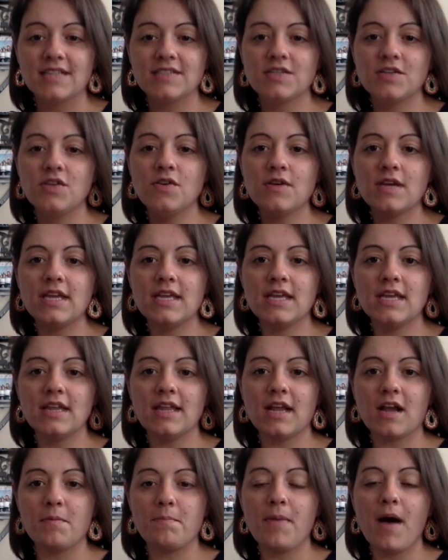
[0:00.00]
So you can get
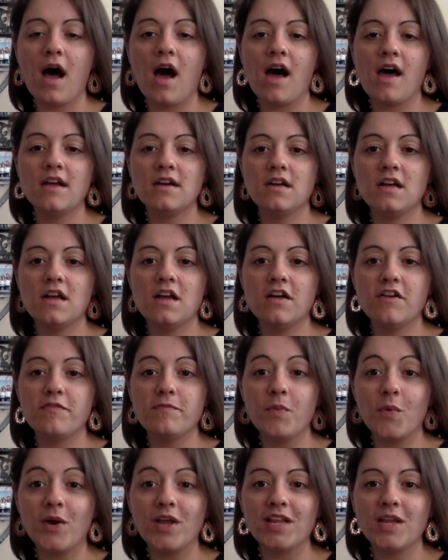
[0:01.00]
like a pot of
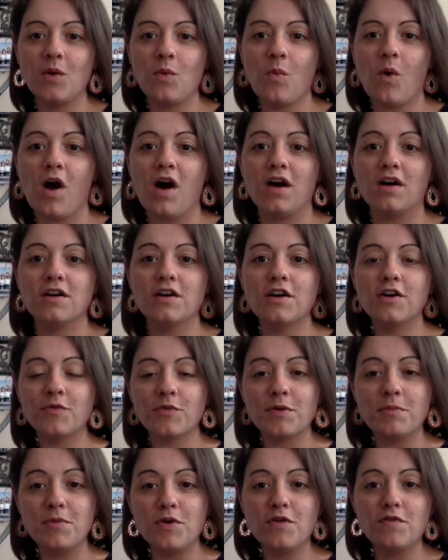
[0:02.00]
boiling water,
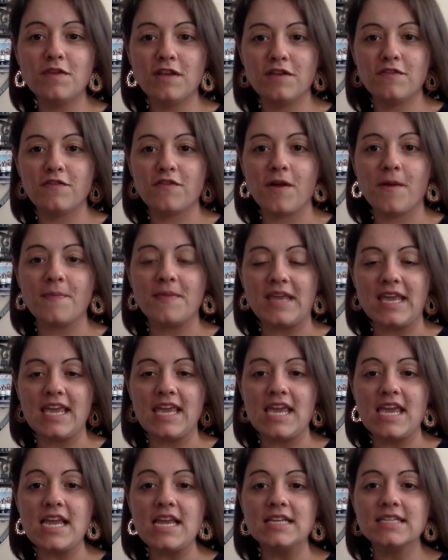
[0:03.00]
remove it from the
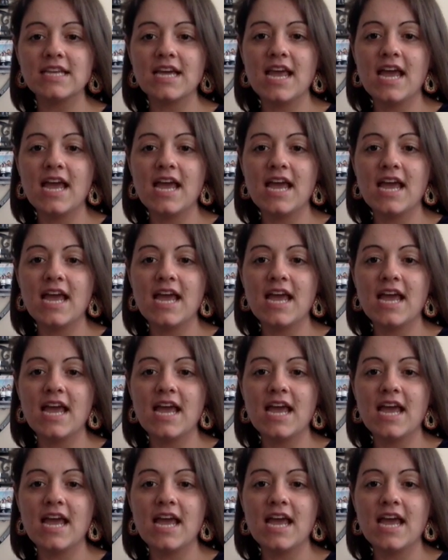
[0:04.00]
heat,